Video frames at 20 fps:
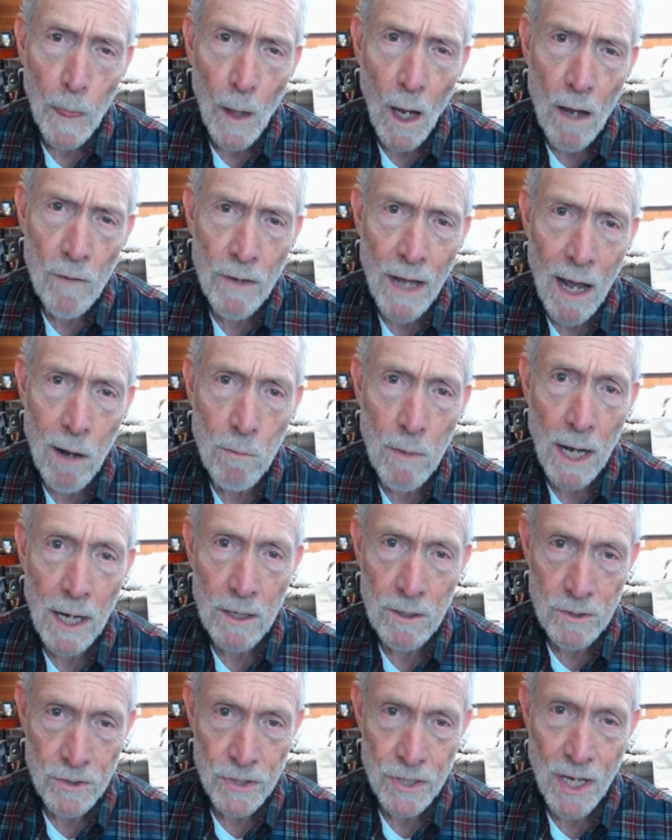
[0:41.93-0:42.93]
of how
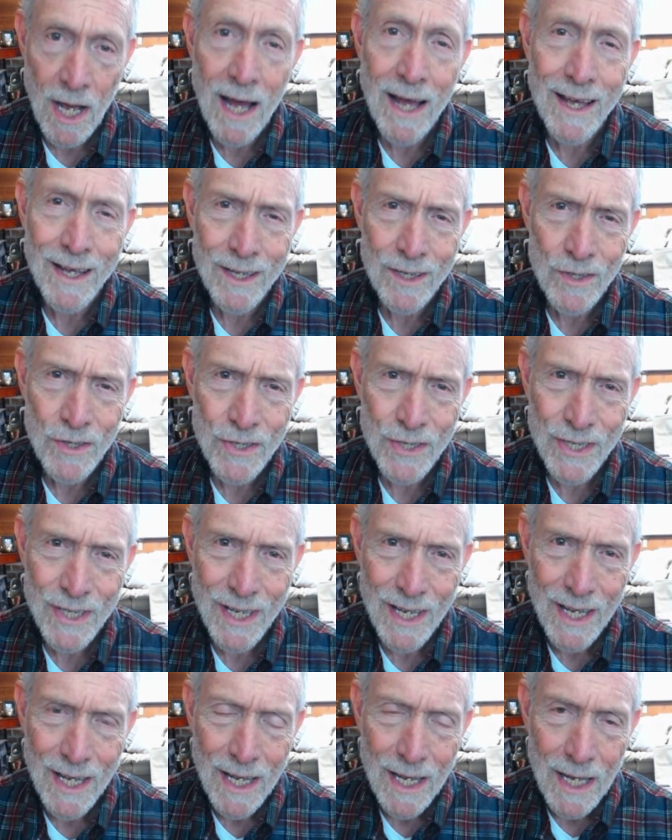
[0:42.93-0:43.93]
modern science
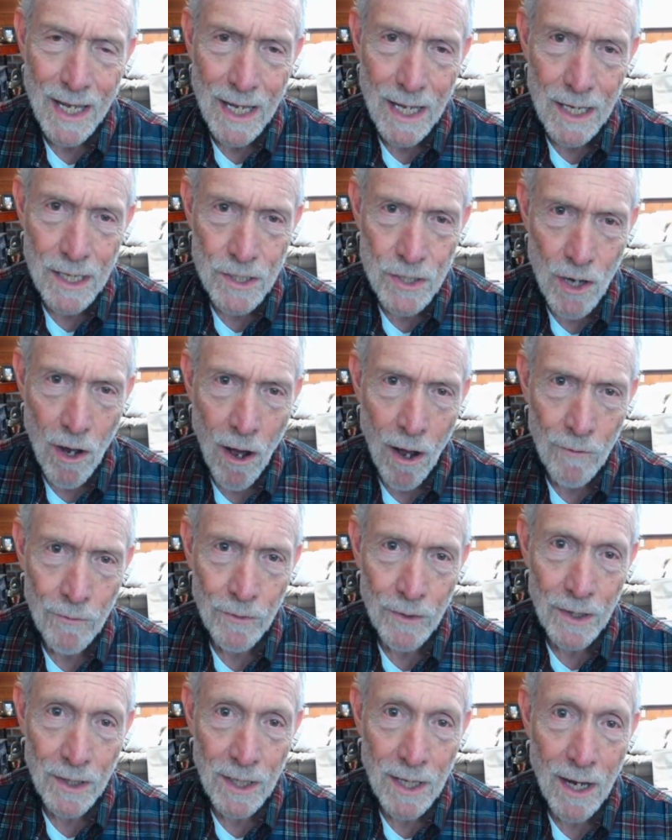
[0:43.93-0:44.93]
is
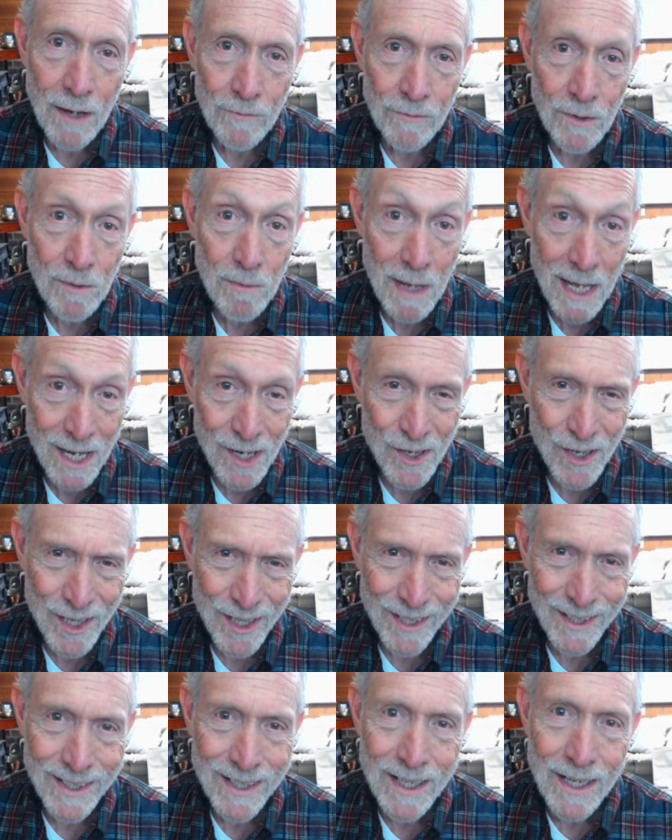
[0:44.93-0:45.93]
offering
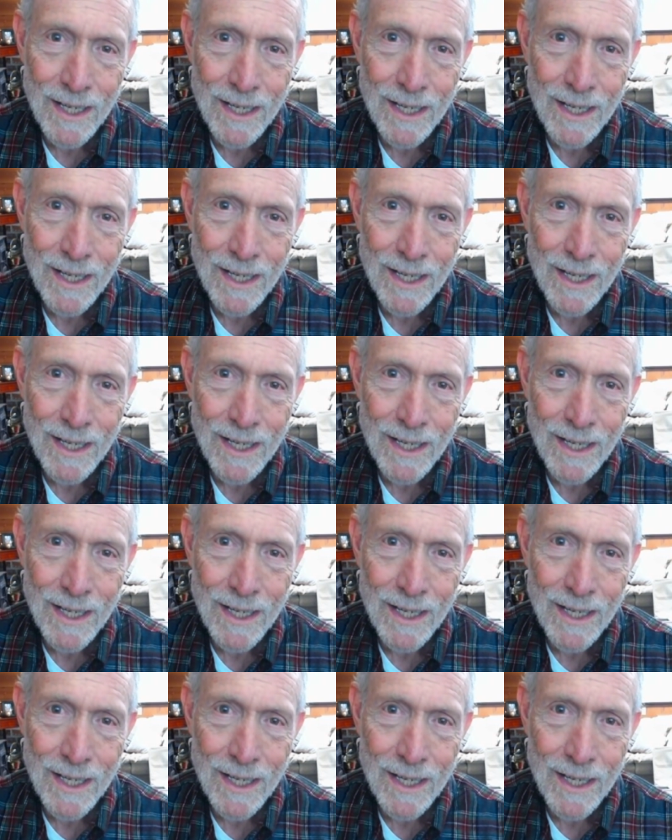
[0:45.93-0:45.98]
confirmation